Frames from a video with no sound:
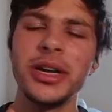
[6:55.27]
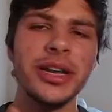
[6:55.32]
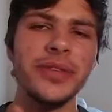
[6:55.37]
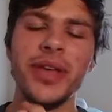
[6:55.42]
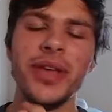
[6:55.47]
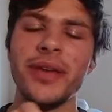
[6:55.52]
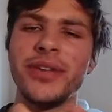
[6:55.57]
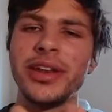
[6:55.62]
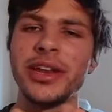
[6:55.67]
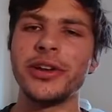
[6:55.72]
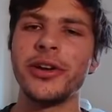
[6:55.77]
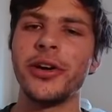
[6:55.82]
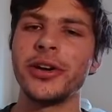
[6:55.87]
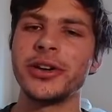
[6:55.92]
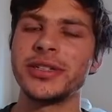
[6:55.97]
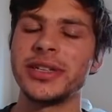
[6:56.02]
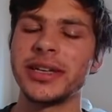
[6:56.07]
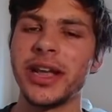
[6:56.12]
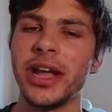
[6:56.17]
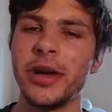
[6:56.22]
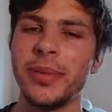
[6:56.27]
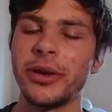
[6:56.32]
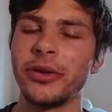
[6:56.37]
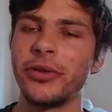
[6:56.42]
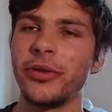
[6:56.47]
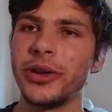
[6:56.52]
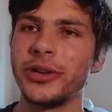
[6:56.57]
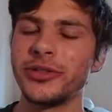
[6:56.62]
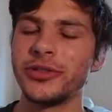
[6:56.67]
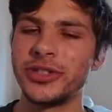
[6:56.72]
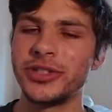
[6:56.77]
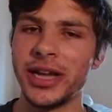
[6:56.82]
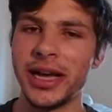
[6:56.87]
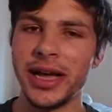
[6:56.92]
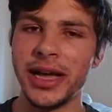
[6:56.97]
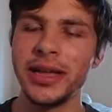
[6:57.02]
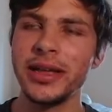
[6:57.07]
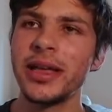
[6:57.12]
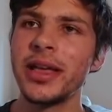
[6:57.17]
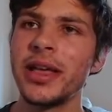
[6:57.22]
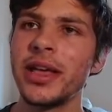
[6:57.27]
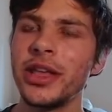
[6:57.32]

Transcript: If you have any cards that care about creatures dying,